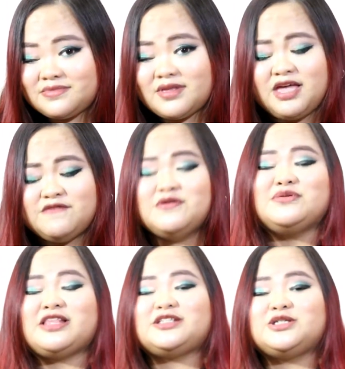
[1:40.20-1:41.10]
if you
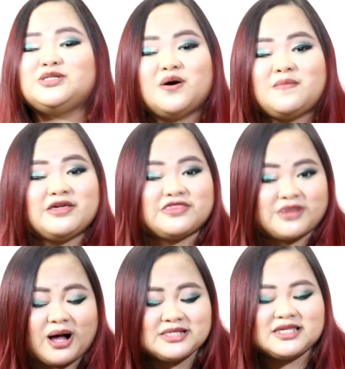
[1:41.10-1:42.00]
would like to know my
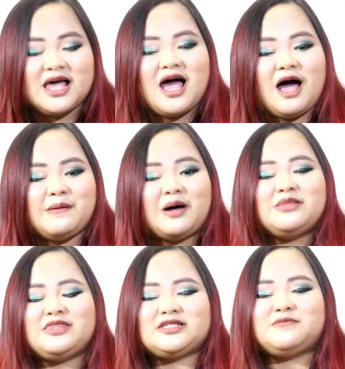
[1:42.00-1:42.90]
thoughts
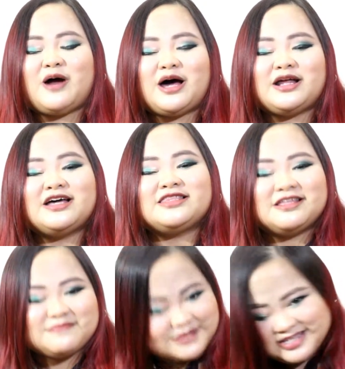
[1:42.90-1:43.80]
about this product,
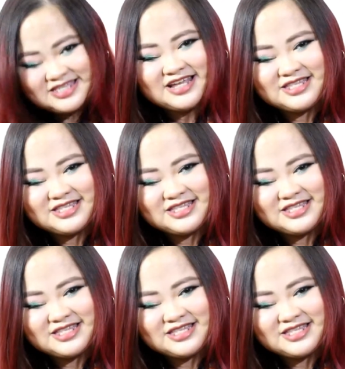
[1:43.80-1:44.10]
then please stay